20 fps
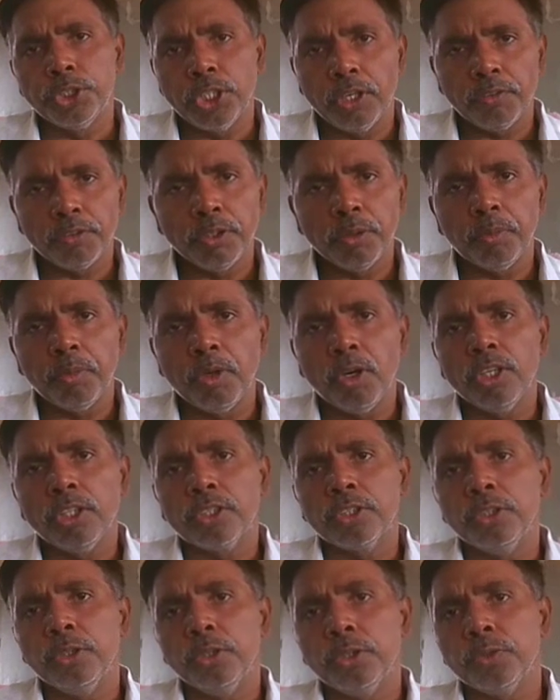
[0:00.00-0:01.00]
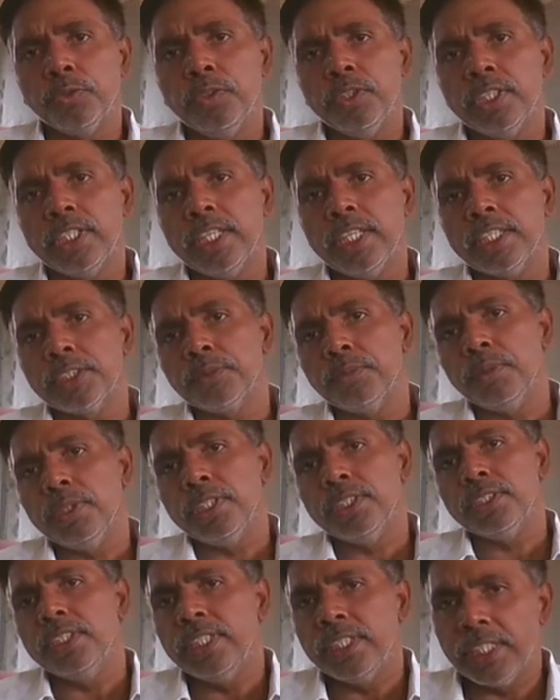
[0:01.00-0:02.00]
of the molecules will take
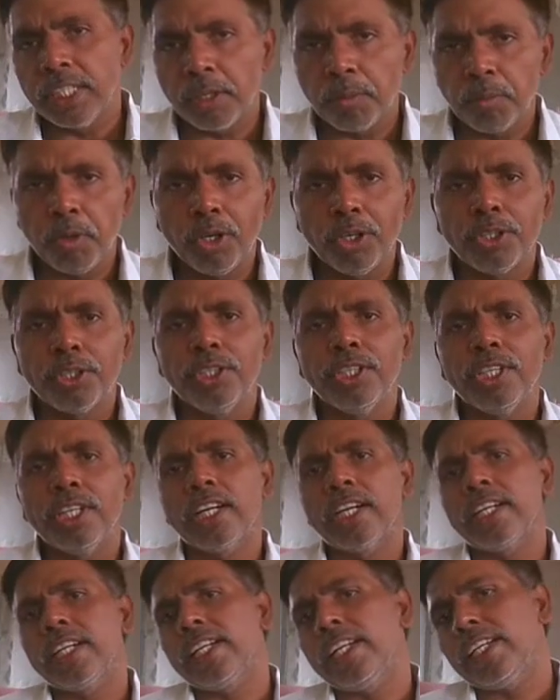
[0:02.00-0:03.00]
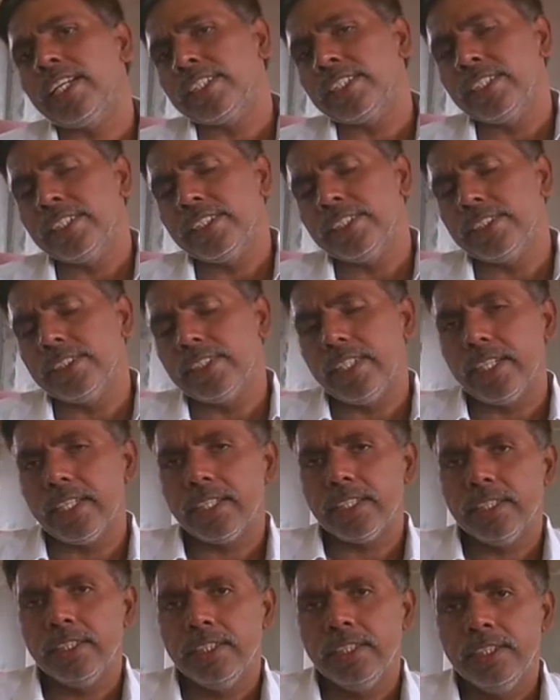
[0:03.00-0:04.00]
place, intermolecular attraction is there.
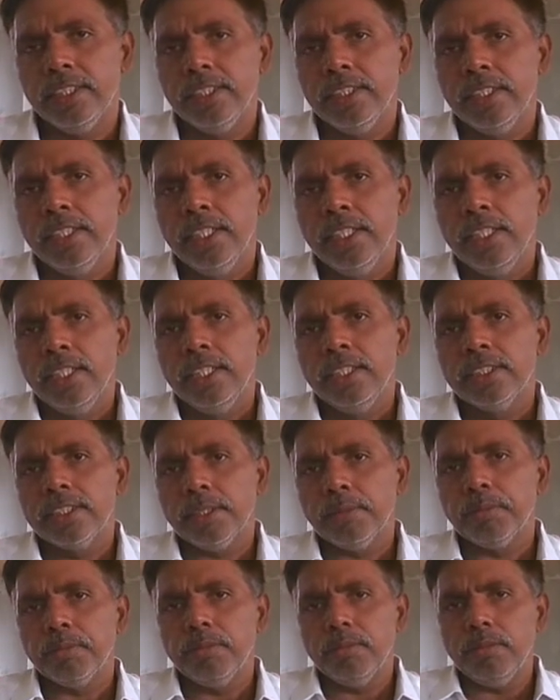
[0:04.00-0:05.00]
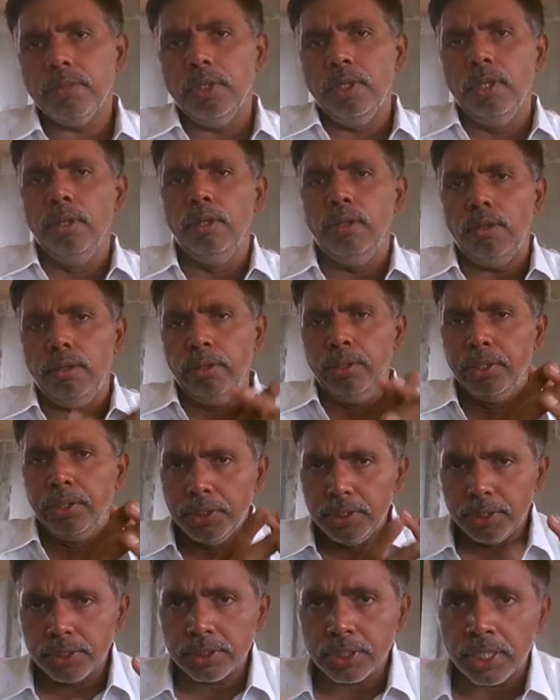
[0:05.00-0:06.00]
In some
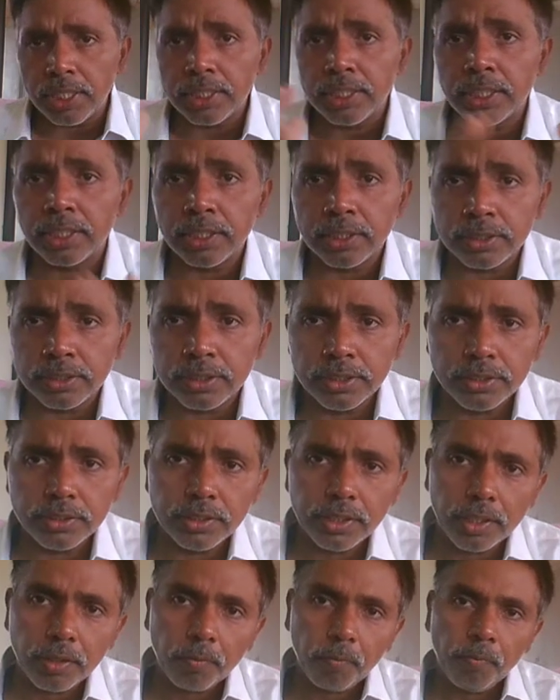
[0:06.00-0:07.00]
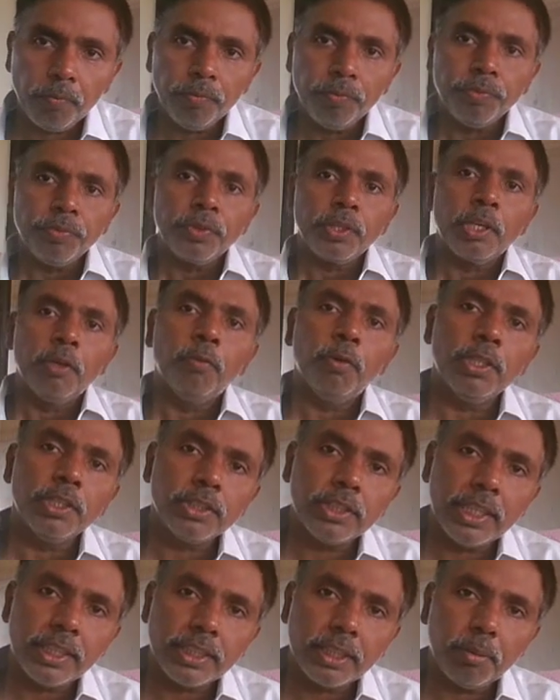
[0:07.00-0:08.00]
disorderness is there.
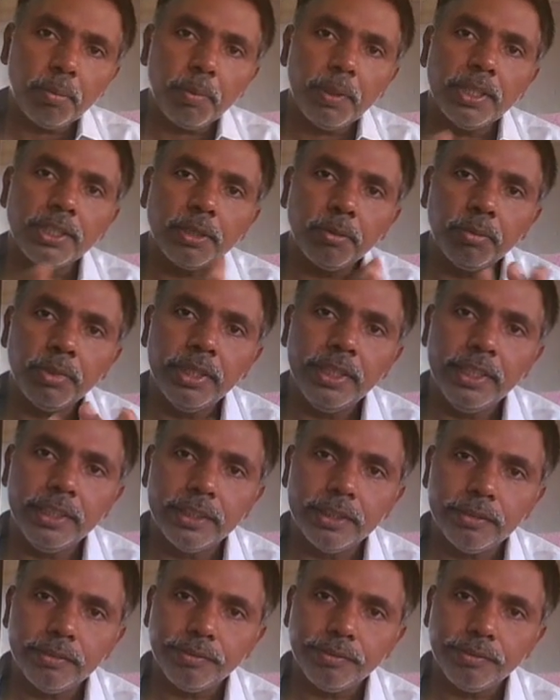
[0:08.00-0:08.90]
Once I supply some heat,